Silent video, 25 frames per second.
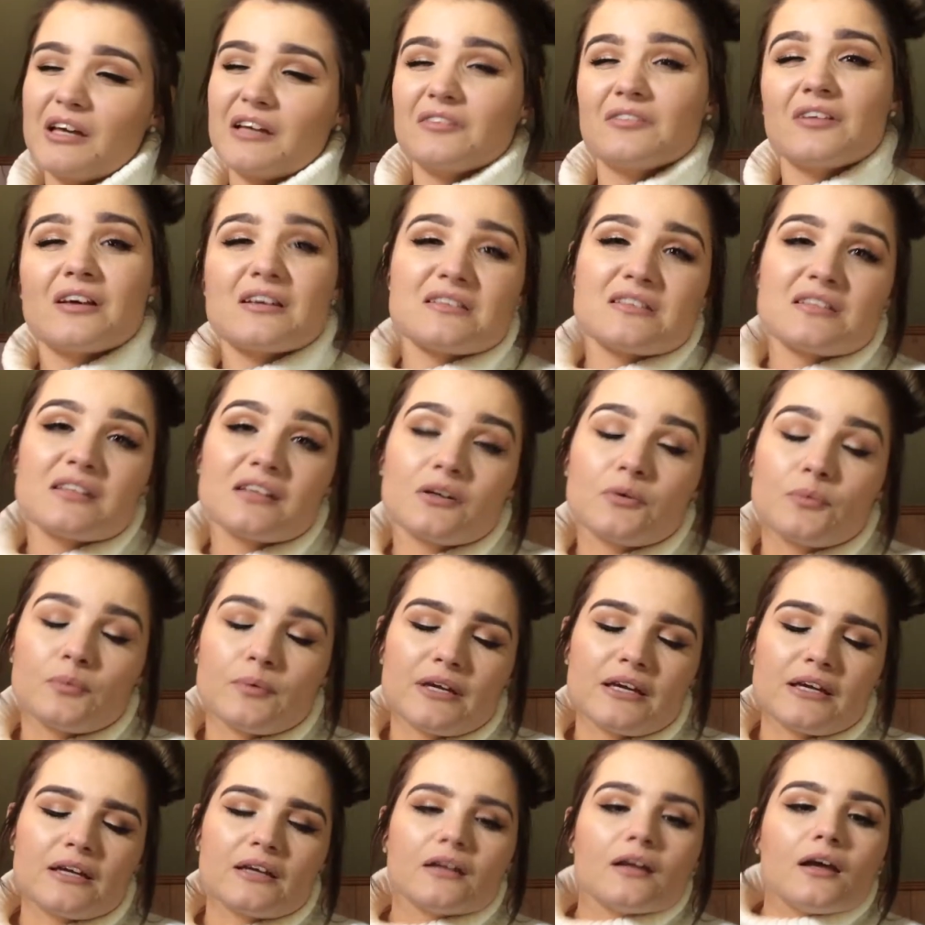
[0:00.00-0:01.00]
less than a
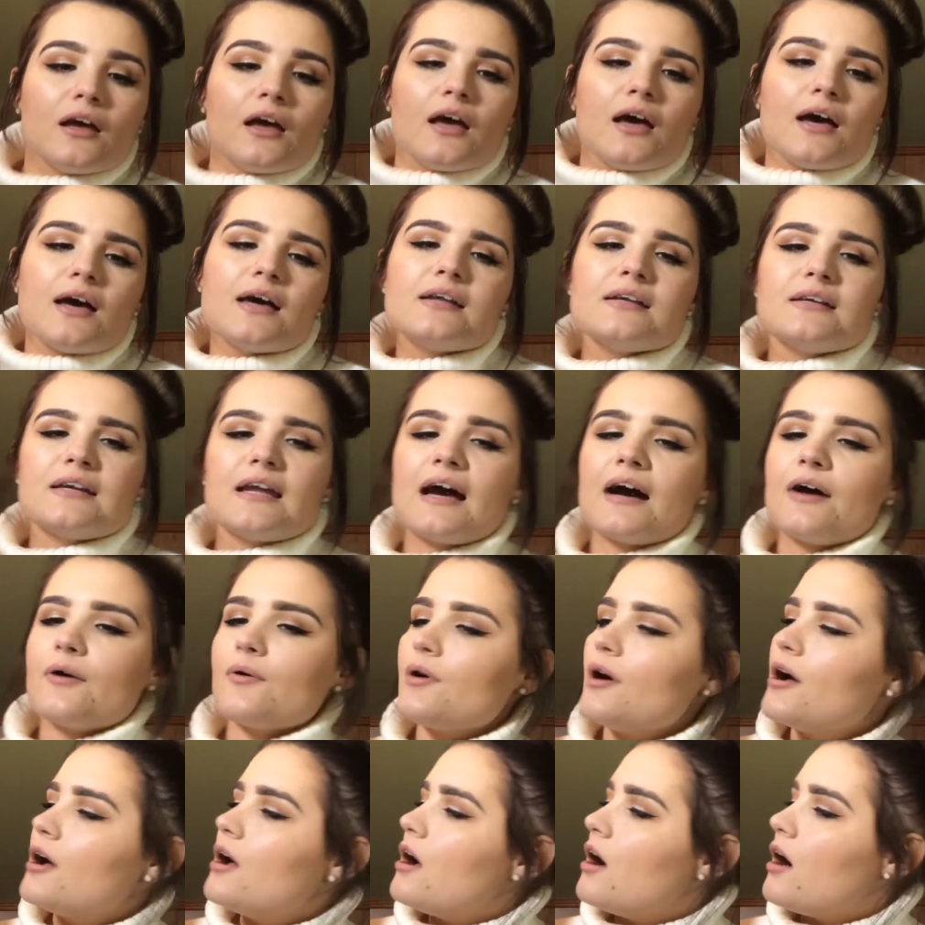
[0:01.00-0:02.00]
week
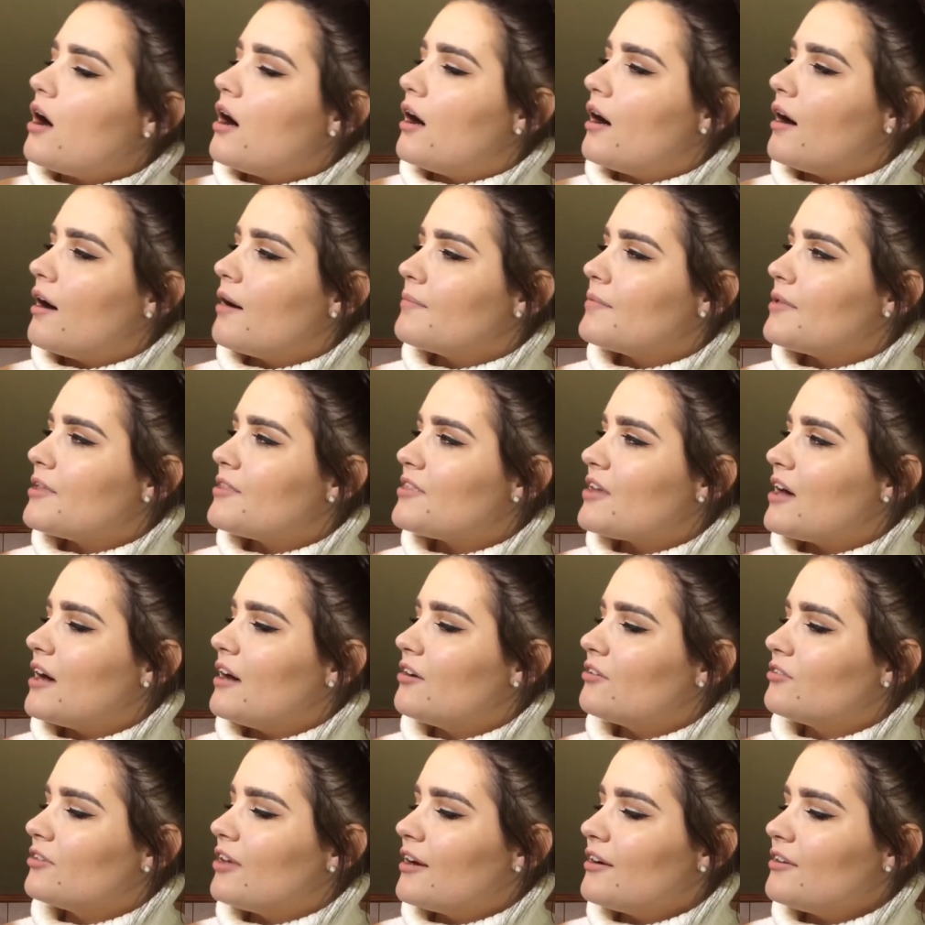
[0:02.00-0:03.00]
now, that
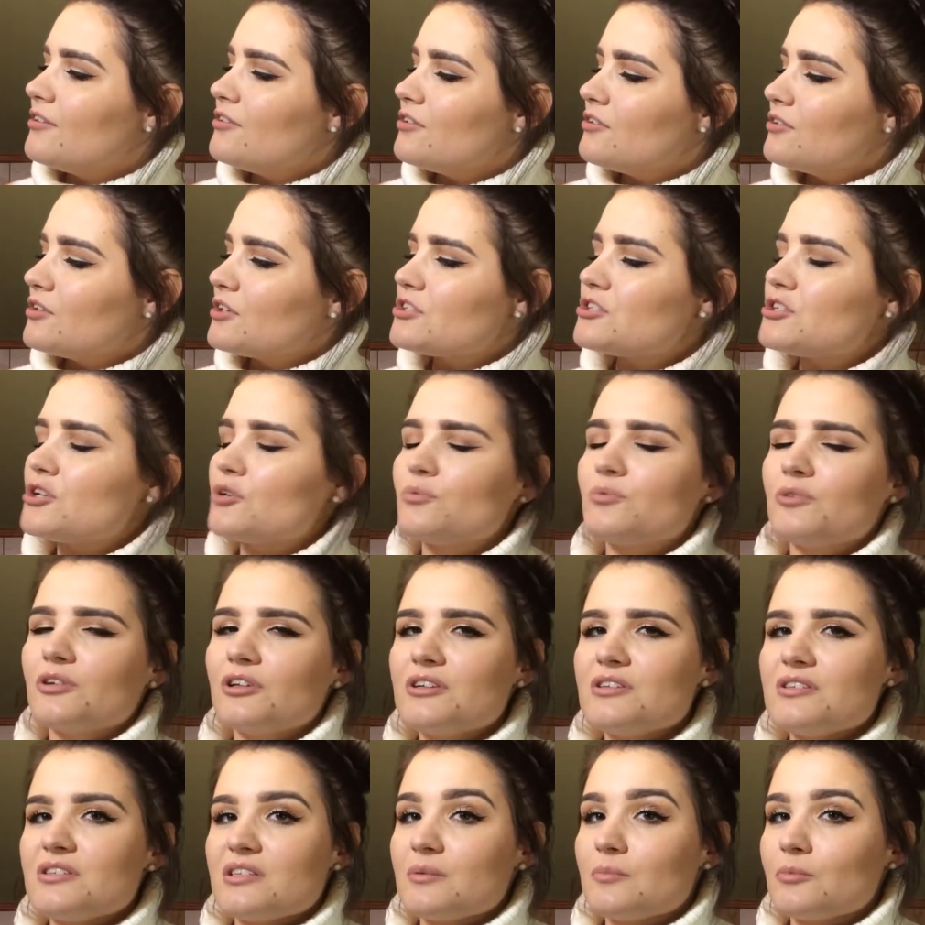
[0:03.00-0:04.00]
a lot of the looks are
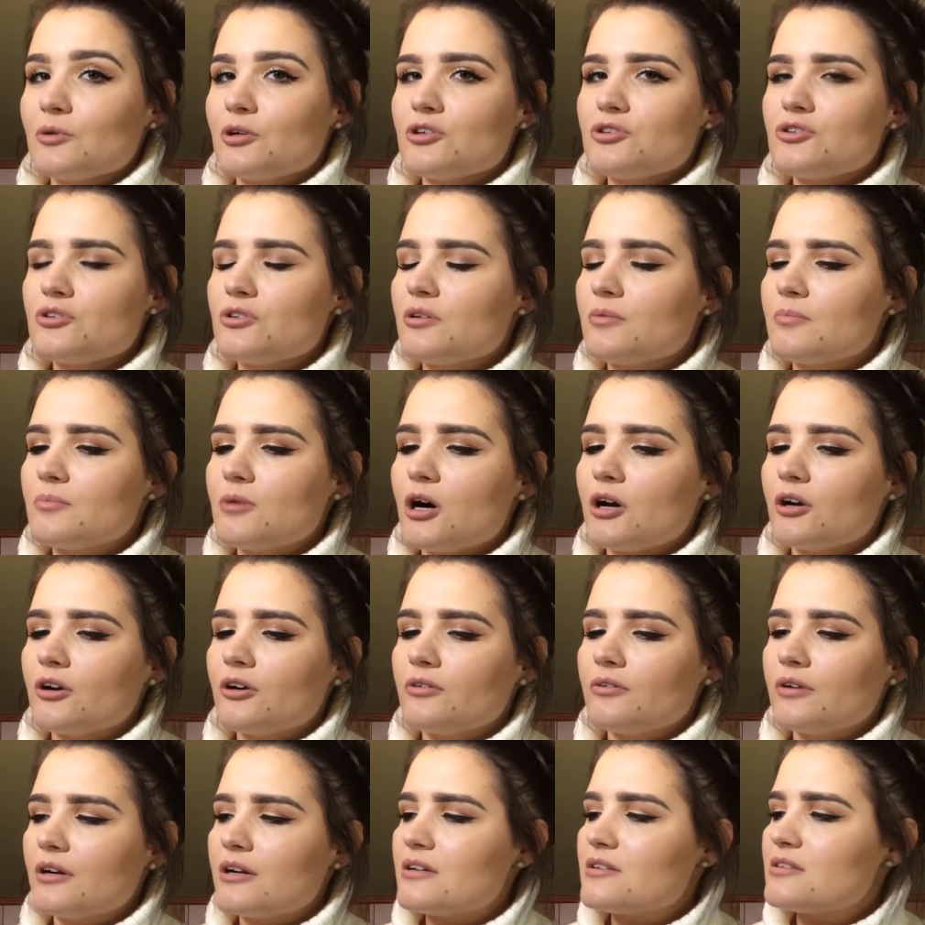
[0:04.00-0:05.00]
really similar to the
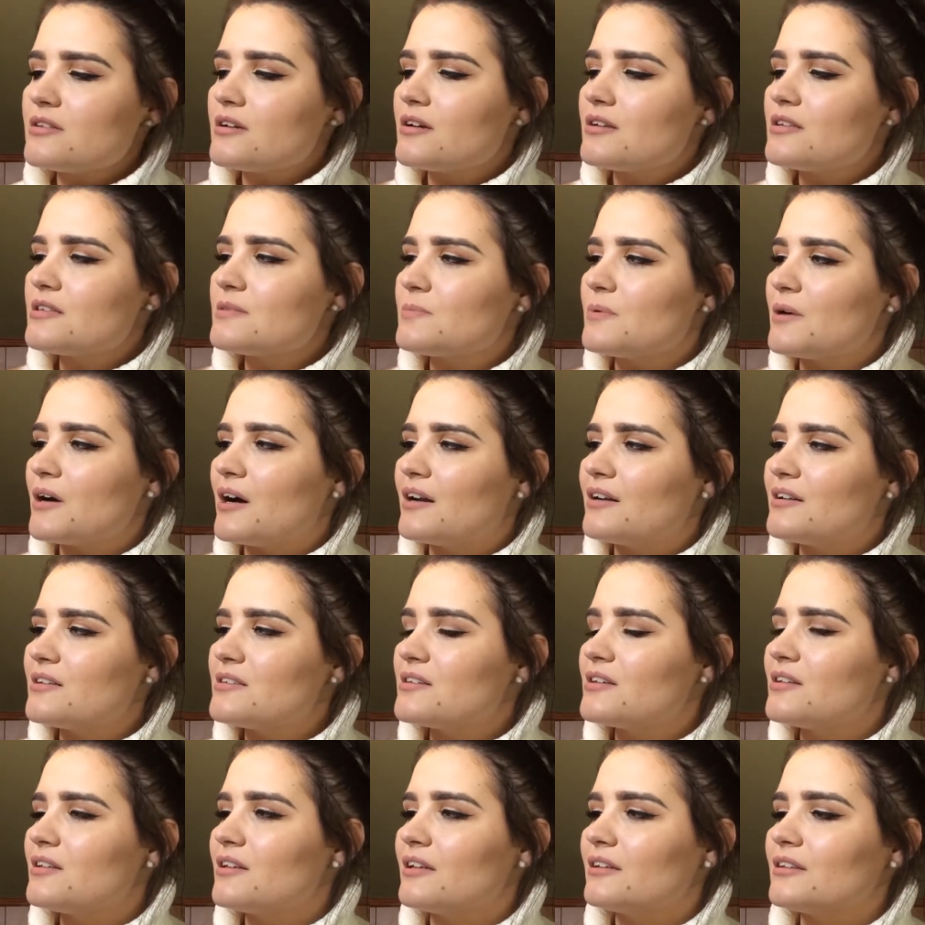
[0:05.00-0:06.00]
Modern Renaissance, but
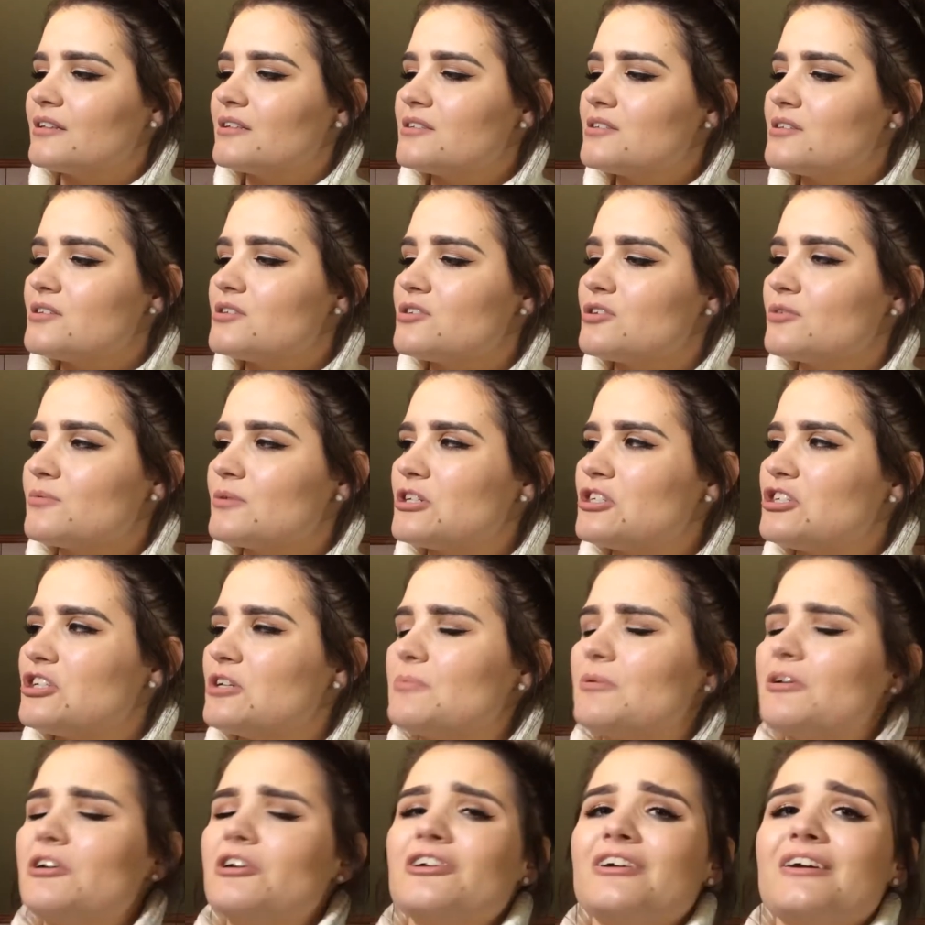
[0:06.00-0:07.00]
honestly, like, this is so much
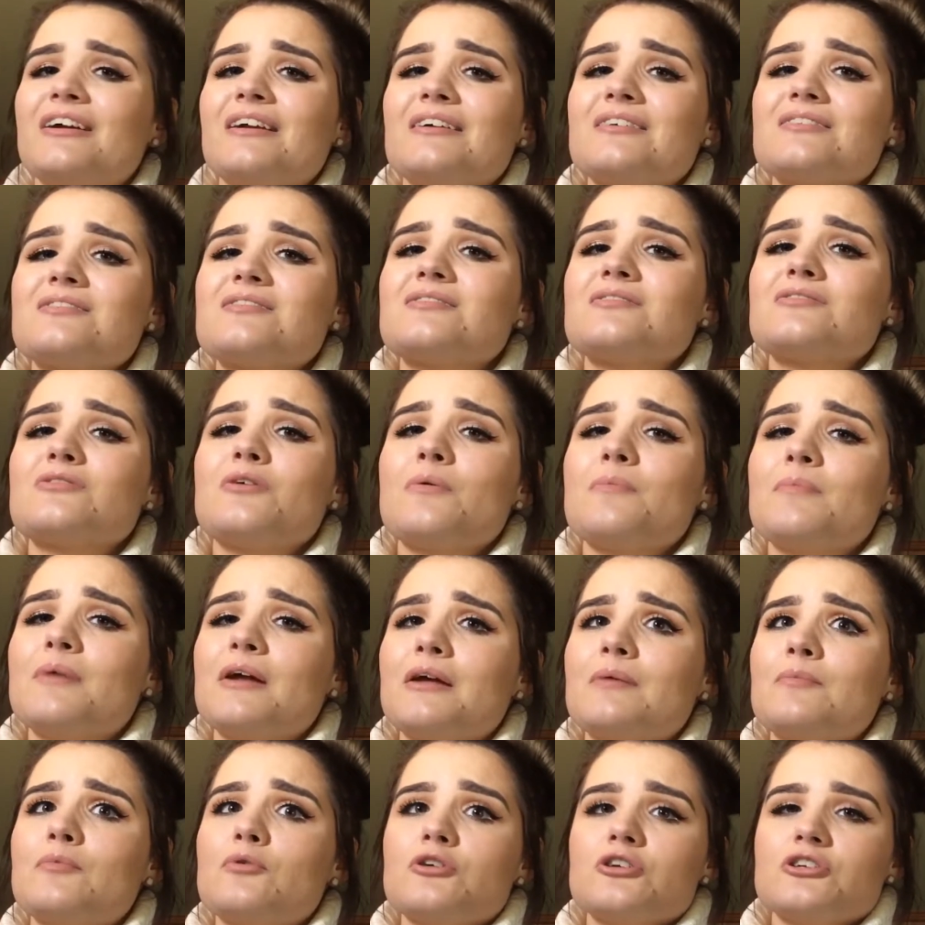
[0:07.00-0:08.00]
cheaper and you're getting so
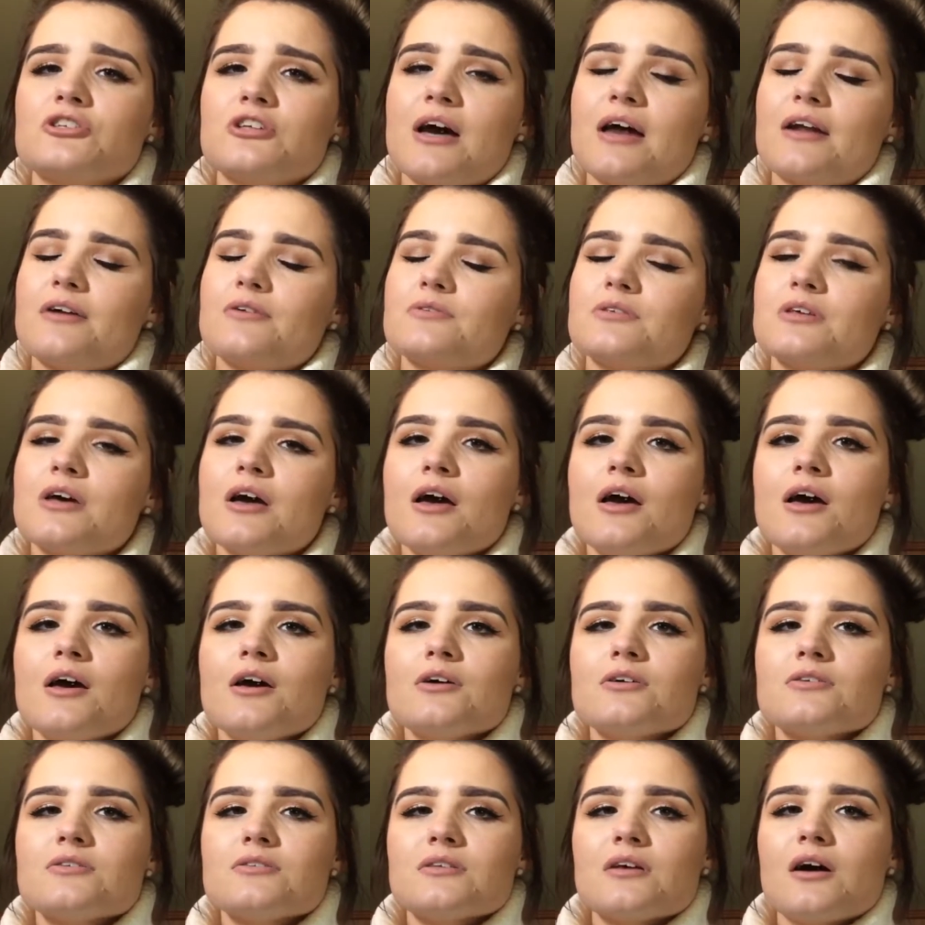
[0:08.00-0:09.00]
many more shadows.
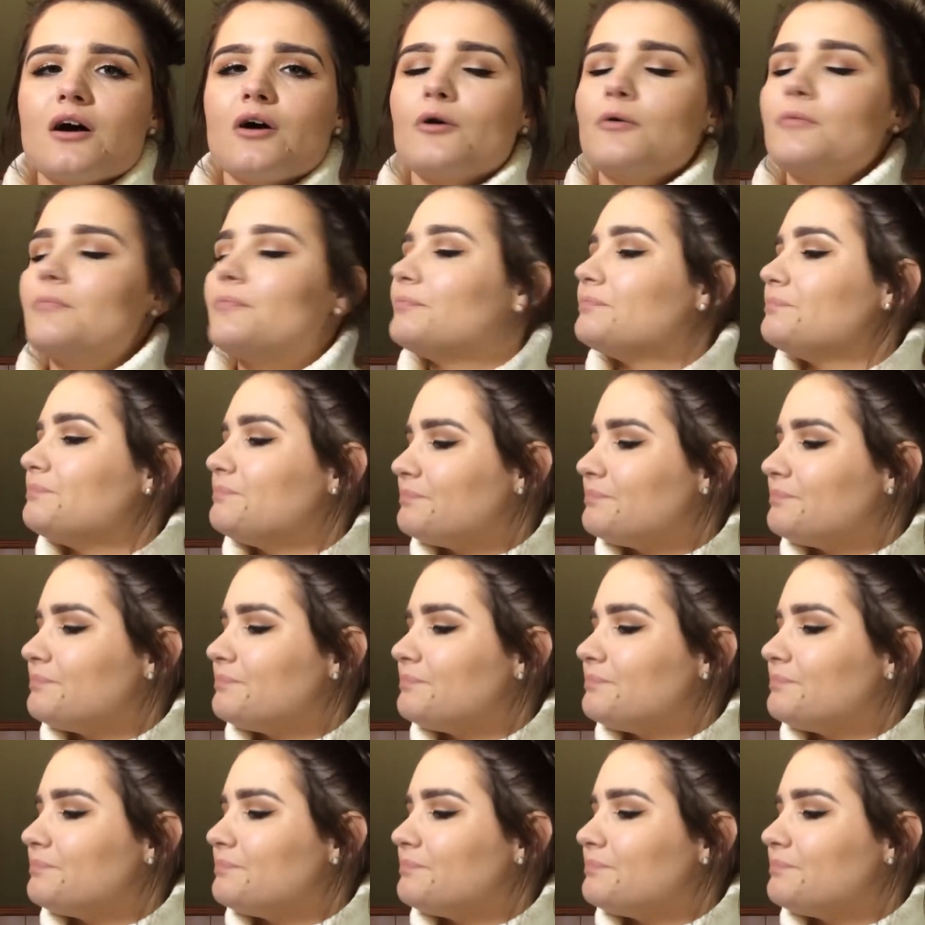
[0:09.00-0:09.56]
So